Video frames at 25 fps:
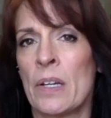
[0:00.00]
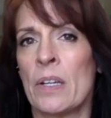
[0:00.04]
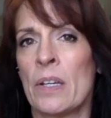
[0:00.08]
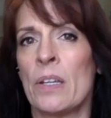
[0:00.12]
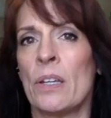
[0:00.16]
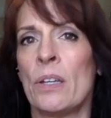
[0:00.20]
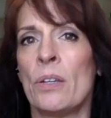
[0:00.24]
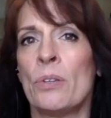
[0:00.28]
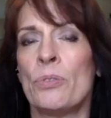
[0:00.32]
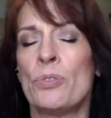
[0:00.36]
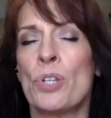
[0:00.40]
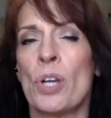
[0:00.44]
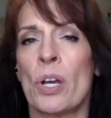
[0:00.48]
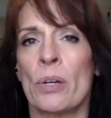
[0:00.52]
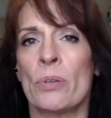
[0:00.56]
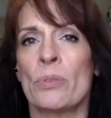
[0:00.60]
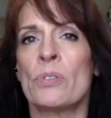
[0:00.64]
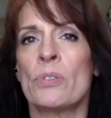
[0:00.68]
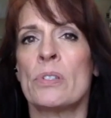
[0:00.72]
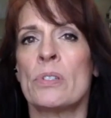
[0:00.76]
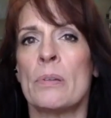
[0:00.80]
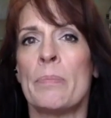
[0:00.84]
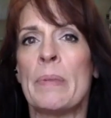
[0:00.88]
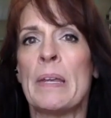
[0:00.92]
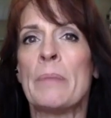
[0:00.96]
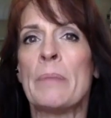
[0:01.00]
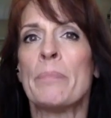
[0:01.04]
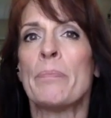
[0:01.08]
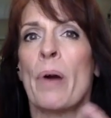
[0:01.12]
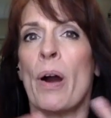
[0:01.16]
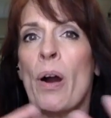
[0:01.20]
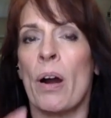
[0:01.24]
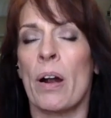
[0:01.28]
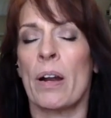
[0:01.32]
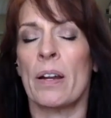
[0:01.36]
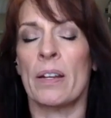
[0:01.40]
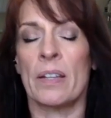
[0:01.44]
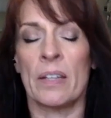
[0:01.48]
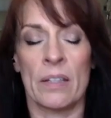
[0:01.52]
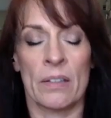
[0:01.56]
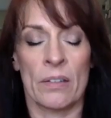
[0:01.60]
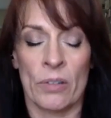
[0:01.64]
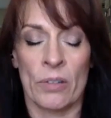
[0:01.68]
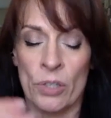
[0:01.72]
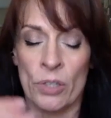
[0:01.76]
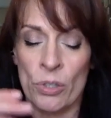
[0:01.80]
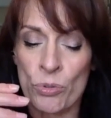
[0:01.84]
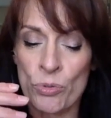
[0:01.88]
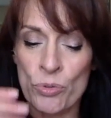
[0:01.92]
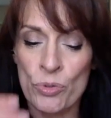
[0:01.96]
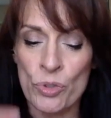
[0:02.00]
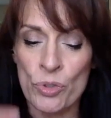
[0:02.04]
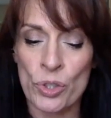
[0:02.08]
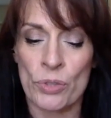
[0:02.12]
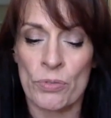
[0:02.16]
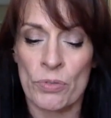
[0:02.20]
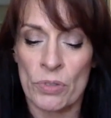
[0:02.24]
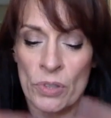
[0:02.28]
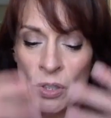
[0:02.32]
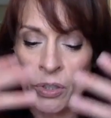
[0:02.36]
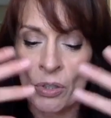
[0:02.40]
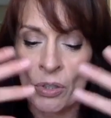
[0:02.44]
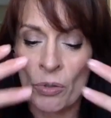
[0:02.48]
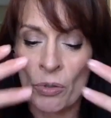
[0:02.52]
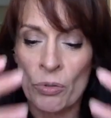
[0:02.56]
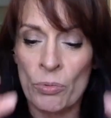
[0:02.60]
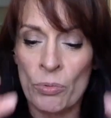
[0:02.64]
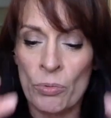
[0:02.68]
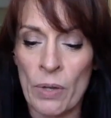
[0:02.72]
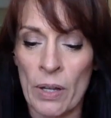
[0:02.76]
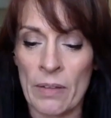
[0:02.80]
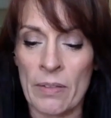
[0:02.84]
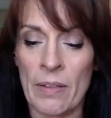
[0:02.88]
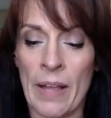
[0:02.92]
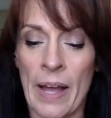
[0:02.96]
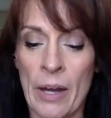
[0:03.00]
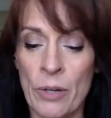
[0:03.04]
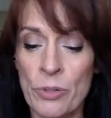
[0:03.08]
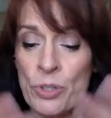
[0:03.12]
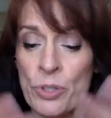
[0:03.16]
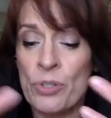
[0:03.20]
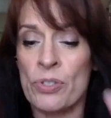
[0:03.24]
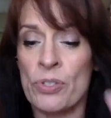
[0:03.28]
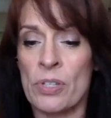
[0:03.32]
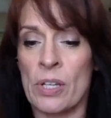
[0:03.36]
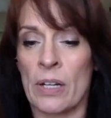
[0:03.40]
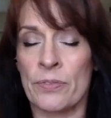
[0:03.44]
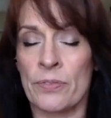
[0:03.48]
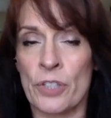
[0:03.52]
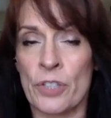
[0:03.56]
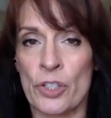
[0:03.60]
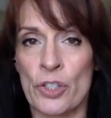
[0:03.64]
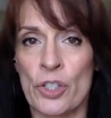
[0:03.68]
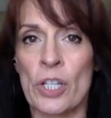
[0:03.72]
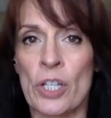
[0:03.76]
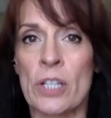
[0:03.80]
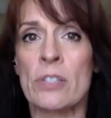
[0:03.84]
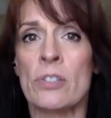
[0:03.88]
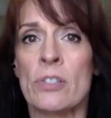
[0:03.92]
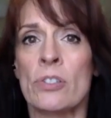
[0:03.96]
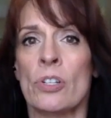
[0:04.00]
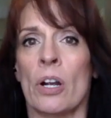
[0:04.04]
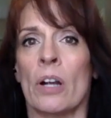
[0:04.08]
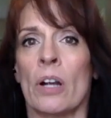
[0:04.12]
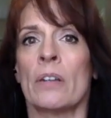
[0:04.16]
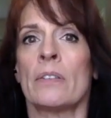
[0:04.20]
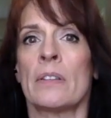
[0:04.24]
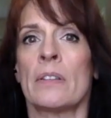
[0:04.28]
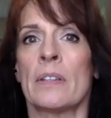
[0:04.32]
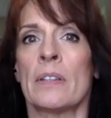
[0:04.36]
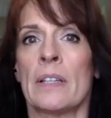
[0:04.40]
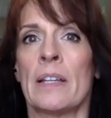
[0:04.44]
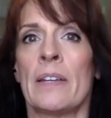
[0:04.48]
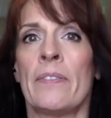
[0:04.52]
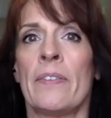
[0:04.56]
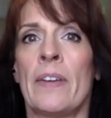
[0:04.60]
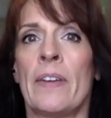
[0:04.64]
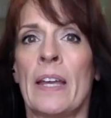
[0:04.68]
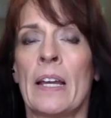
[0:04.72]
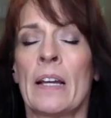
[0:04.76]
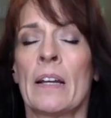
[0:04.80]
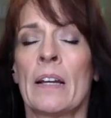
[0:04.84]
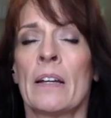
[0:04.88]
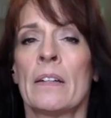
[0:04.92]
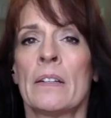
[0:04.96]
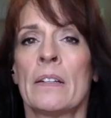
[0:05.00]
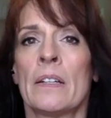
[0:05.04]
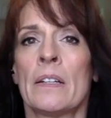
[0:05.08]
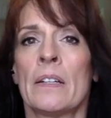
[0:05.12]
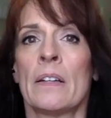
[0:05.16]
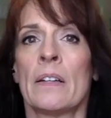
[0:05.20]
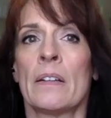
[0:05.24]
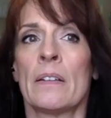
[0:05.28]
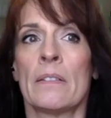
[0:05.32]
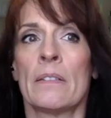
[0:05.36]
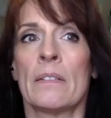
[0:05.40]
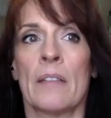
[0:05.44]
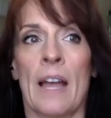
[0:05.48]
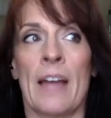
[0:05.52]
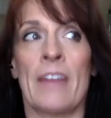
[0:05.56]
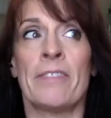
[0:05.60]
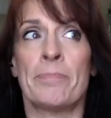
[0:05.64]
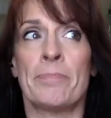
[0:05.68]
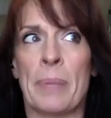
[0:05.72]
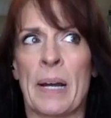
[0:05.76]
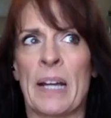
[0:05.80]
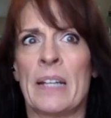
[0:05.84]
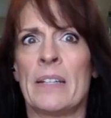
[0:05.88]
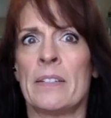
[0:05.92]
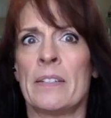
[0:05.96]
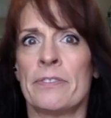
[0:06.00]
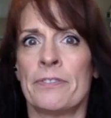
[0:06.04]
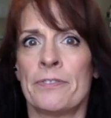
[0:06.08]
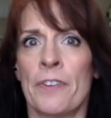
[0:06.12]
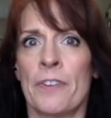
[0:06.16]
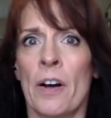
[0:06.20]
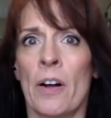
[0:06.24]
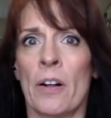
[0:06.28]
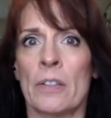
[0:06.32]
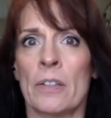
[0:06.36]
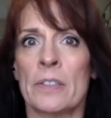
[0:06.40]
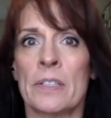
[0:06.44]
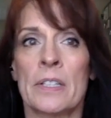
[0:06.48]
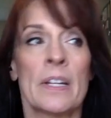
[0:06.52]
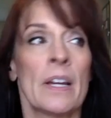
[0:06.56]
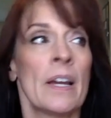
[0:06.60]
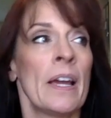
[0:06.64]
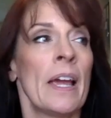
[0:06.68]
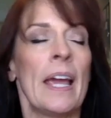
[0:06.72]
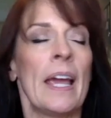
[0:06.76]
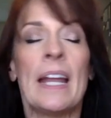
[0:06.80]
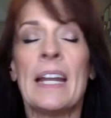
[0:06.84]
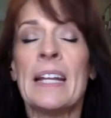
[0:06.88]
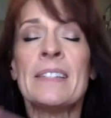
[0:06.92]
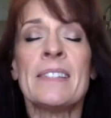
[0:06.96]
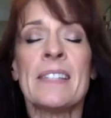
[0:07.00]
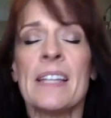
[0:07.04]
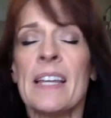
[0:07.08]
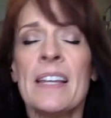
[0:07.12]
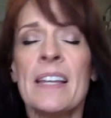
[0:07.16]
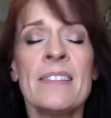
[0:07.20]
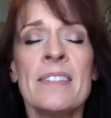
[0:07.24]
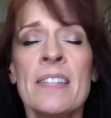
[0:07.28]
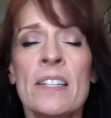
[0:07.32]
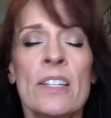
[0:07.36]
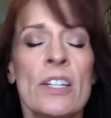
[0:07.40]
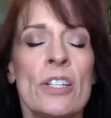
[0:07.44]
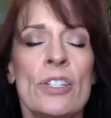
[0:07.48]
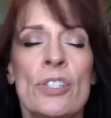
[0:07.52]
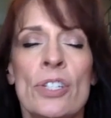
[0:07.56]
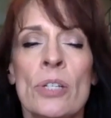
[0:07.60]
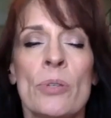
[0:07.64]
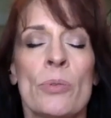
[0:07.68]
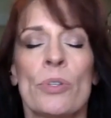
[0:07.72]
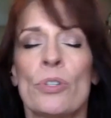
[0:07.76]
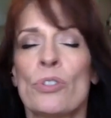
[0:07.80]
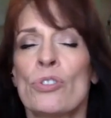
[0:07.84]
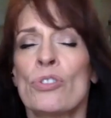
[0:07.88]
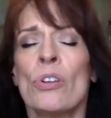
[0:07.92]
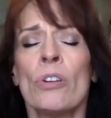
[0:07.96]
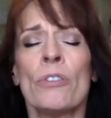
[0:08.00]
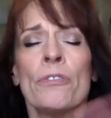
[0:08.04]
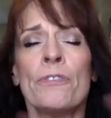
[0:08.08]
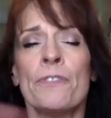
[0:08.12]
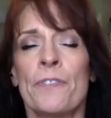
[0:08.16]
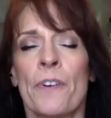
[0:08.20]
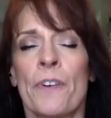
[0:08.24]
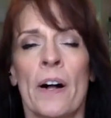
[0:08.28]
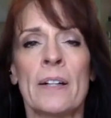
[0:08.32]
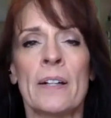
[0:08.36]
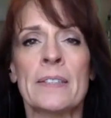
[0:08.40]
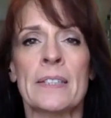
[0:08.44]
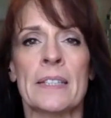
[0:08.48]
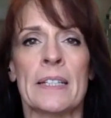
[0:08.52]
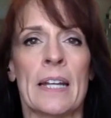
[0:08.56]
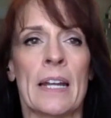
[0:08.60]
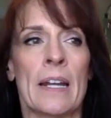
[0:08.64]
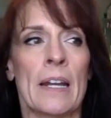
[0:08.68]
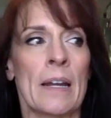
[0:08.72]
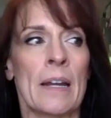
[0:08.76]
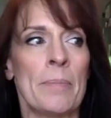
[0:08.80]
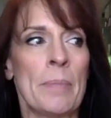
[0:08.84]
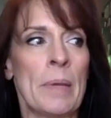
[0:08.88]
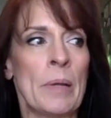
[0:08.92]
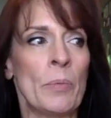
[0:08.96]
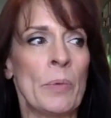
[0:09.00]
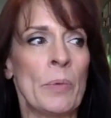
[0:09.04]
You chose to be part, you allowed yourself to just start living life by default. And it's easy to do. There's no fault in it. I mean,